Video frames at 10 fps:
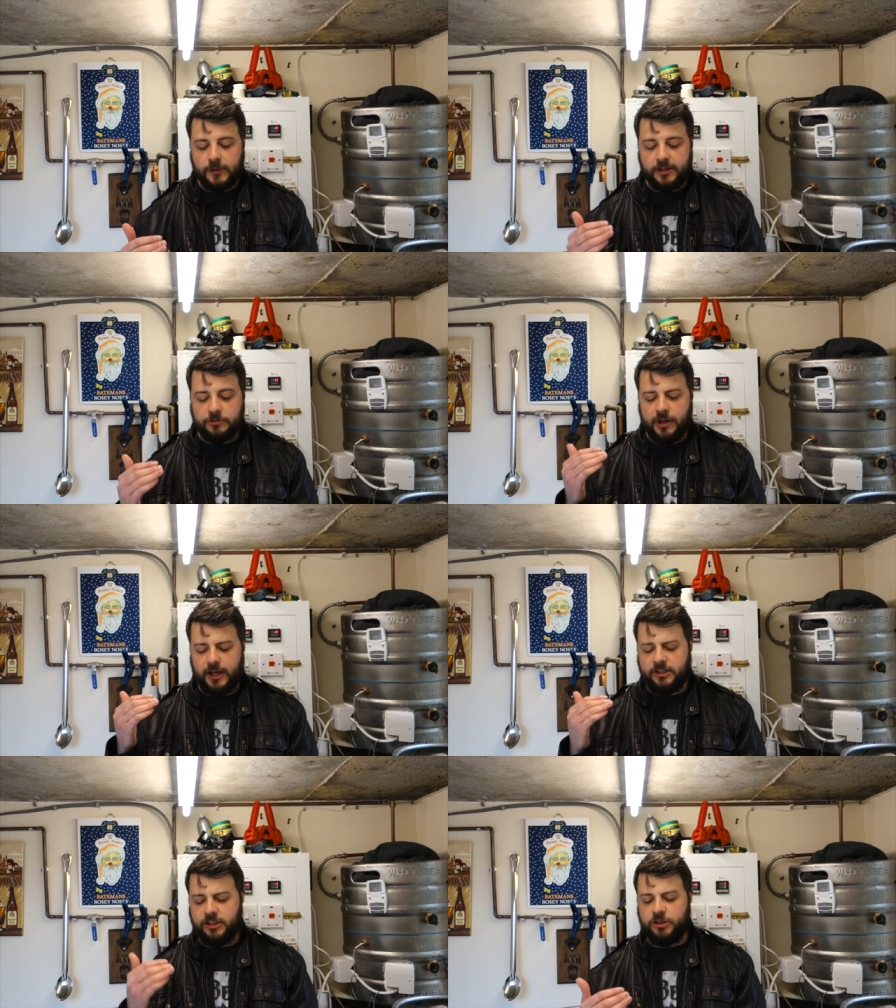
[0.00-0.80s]
is
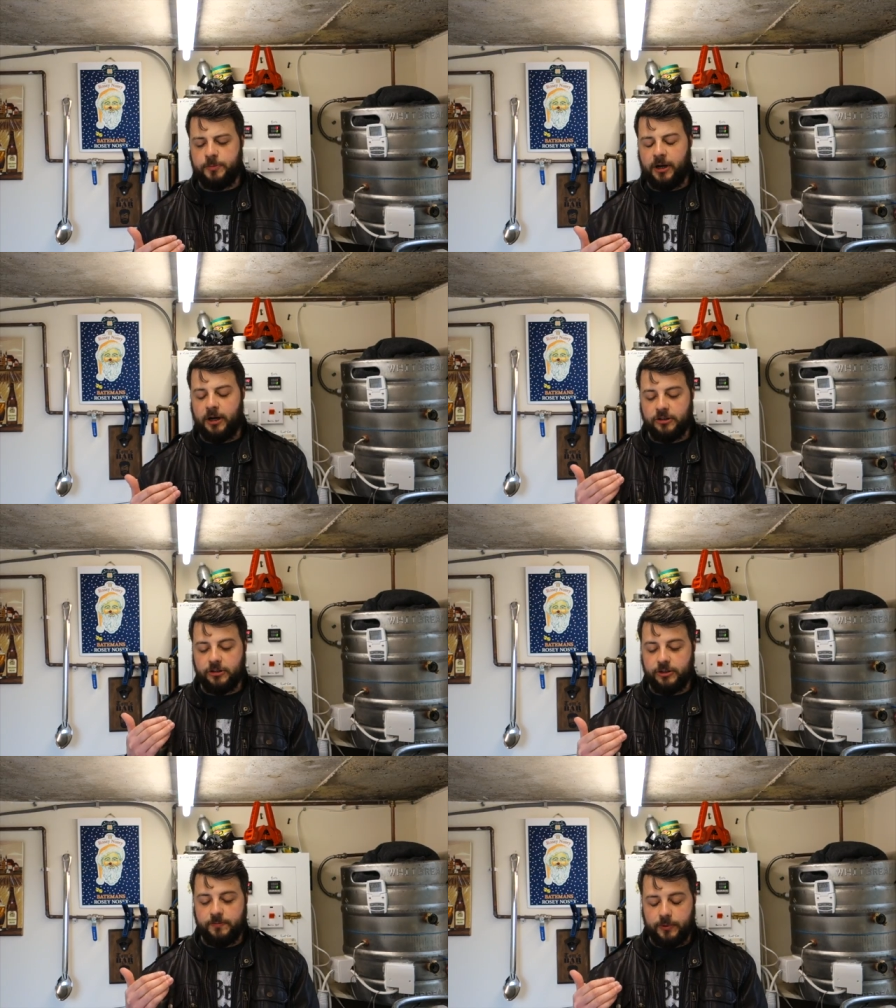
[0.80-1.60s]
related to your sparge,
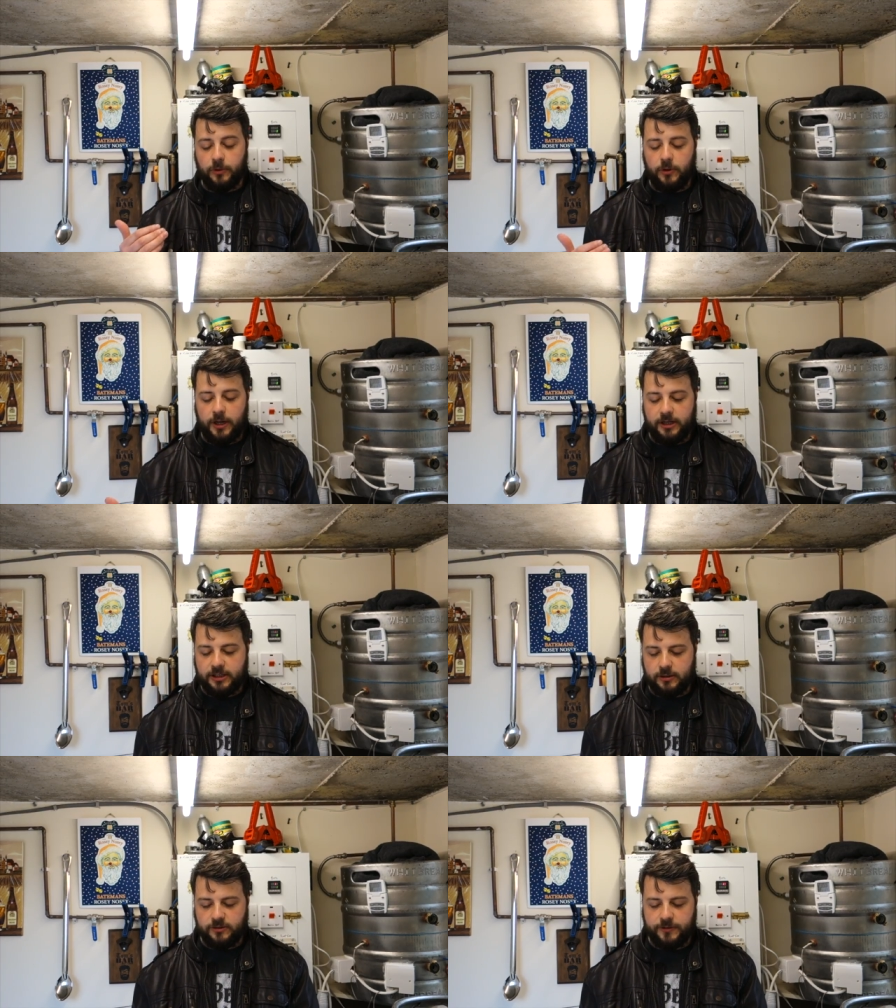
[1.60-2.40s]
because you put any
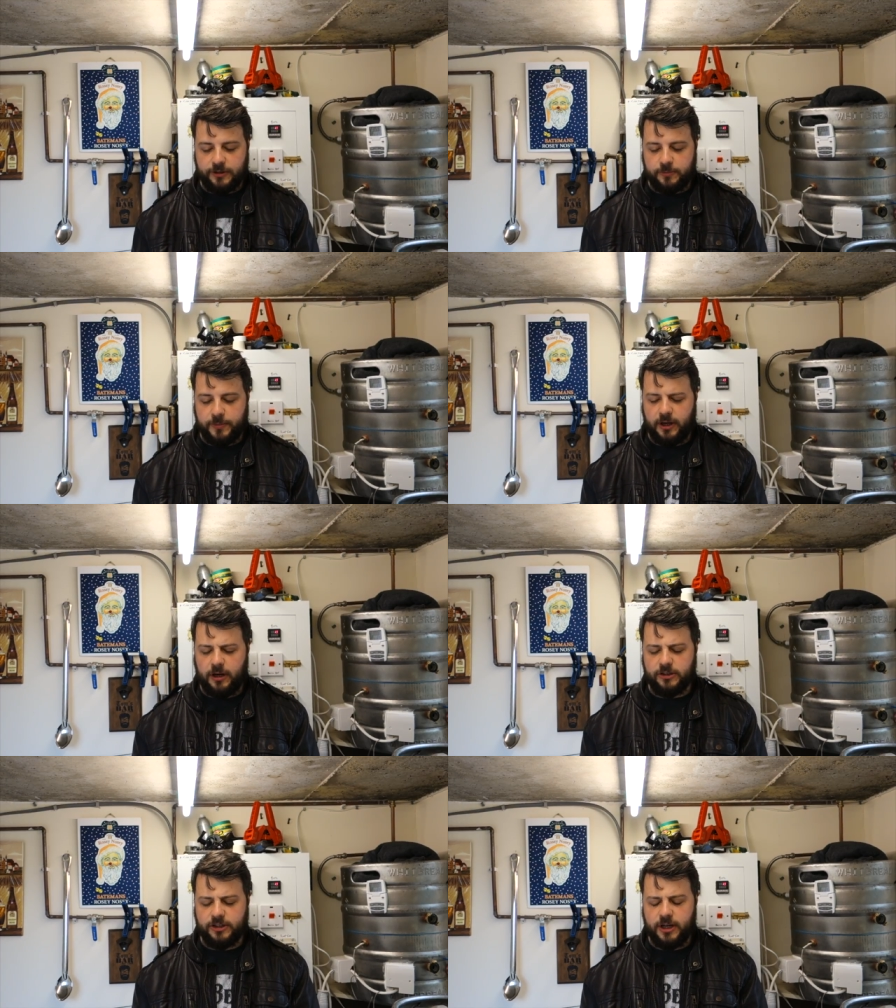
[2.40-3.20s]
tips for the
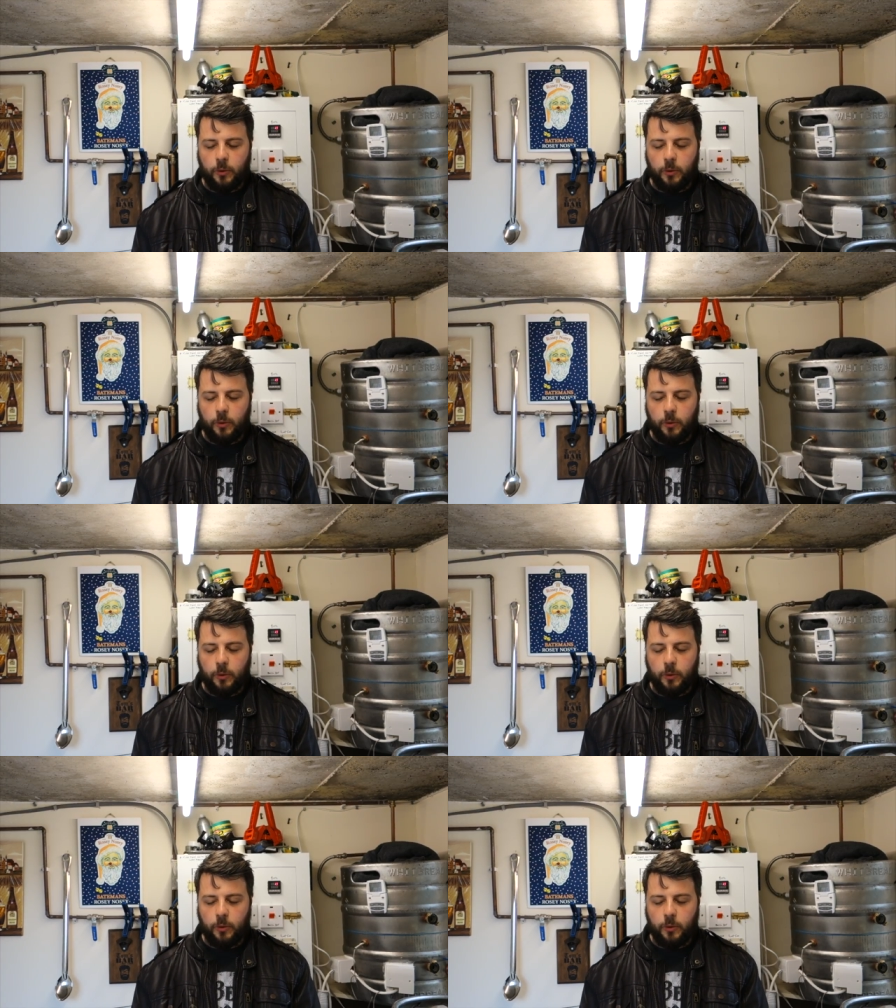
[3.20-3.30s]
sparge.